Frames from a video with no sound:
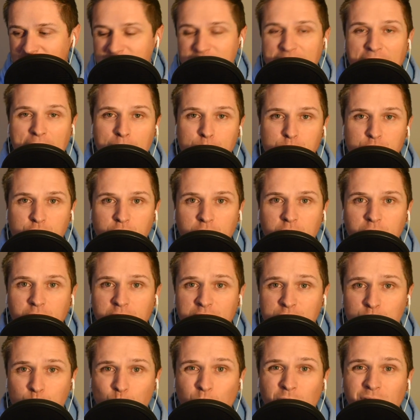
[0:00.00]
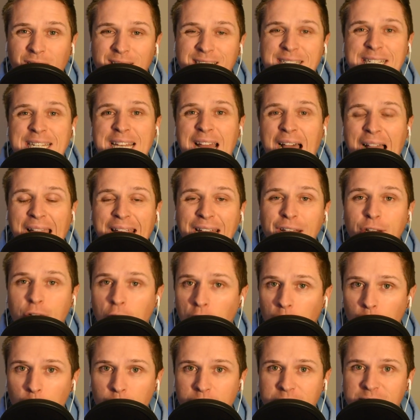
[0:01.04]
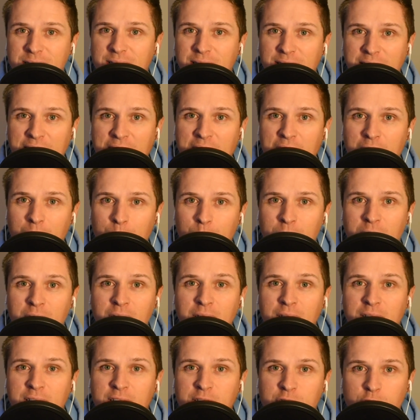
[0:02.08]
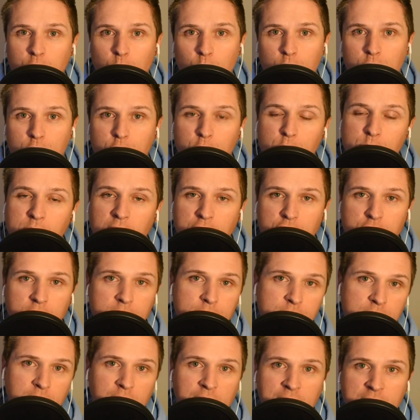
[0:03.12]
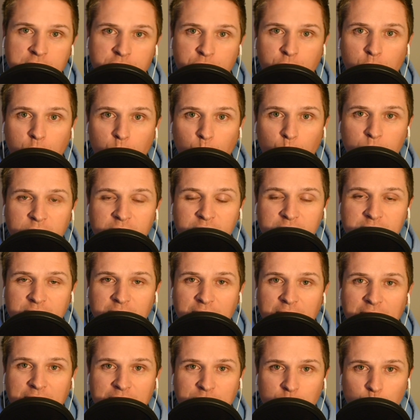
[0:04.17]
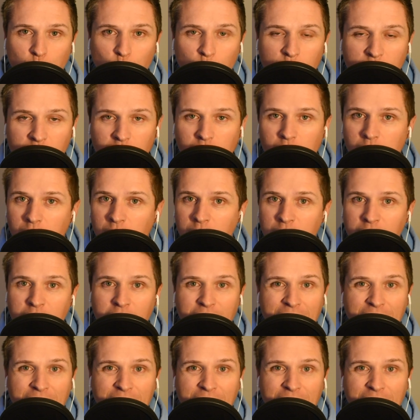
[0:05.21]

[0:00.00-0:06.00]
snap share as well as 9 targets a game. He's scored 2 touchdowns in the last 4 weeks as well.